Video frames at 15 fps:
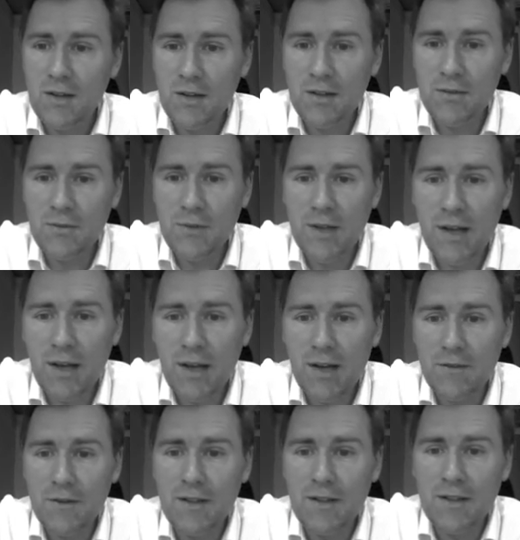If we
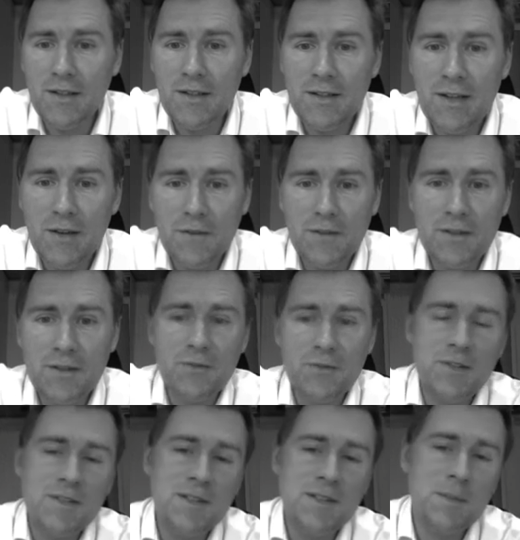have an indefinite
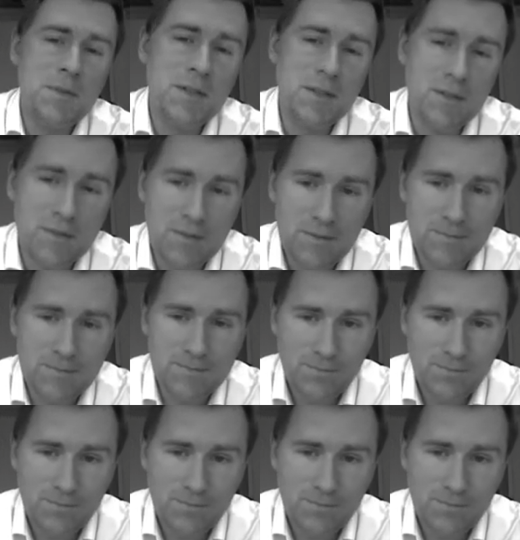recipient,